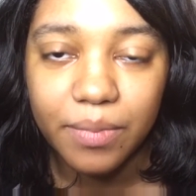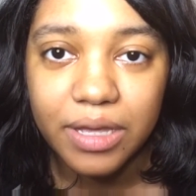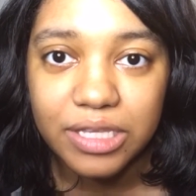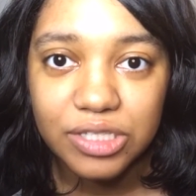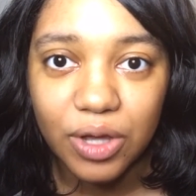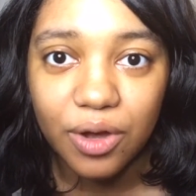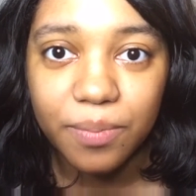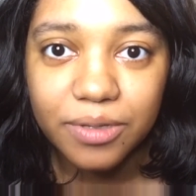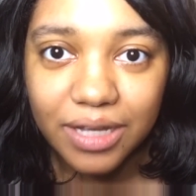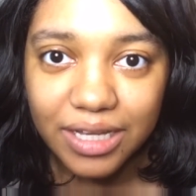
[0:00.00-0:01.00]
so I hope
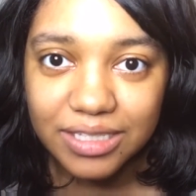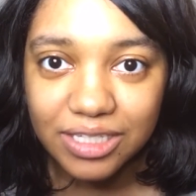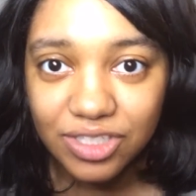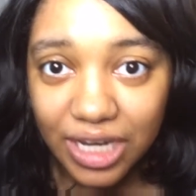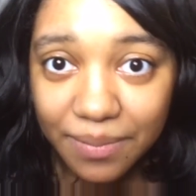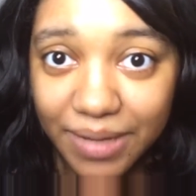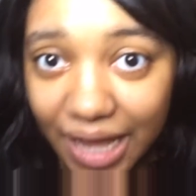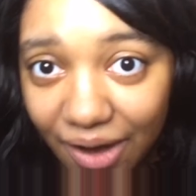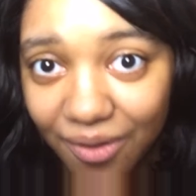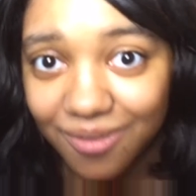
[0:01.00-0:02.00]
you guys can check me
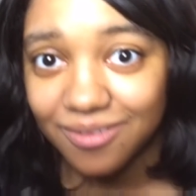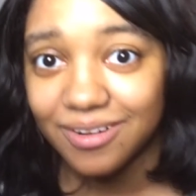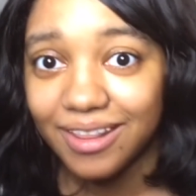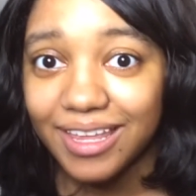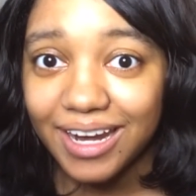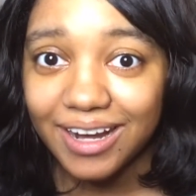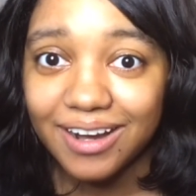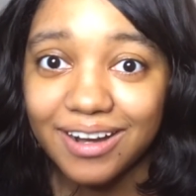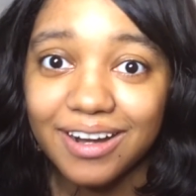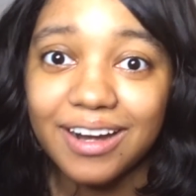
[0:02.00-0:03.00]
out over
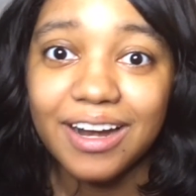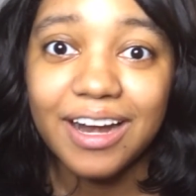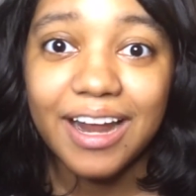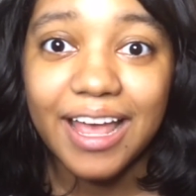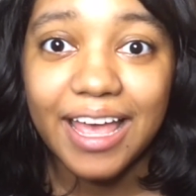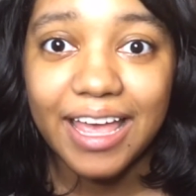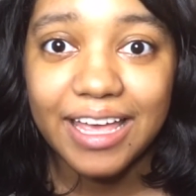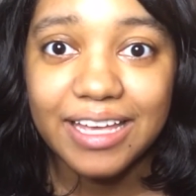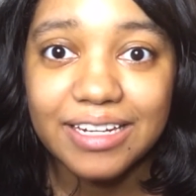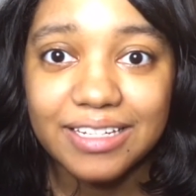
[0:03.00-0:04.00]
there.
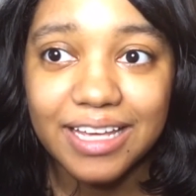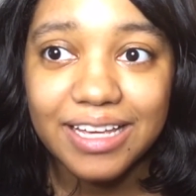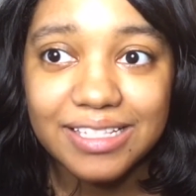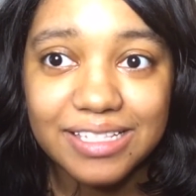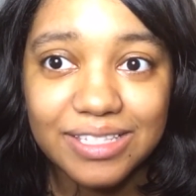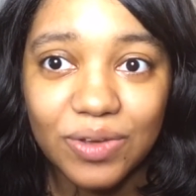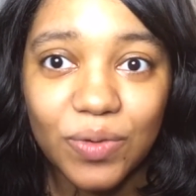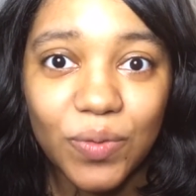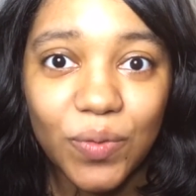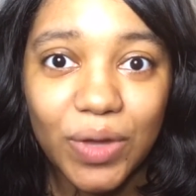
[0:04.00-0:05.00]
And yes,
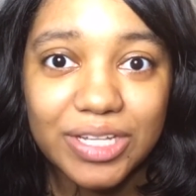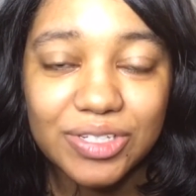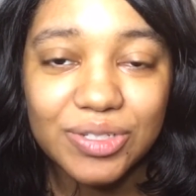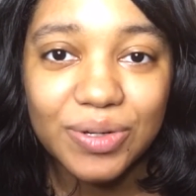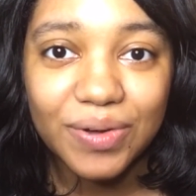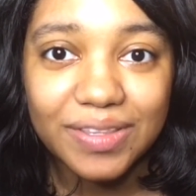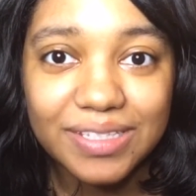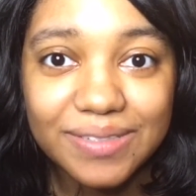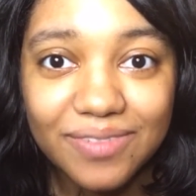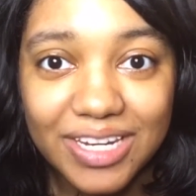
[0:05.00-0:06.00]
so enjoy
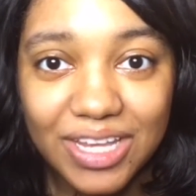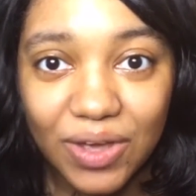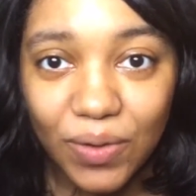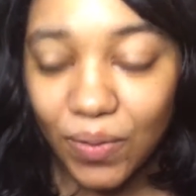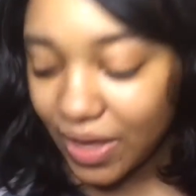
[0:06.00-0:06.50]
this video.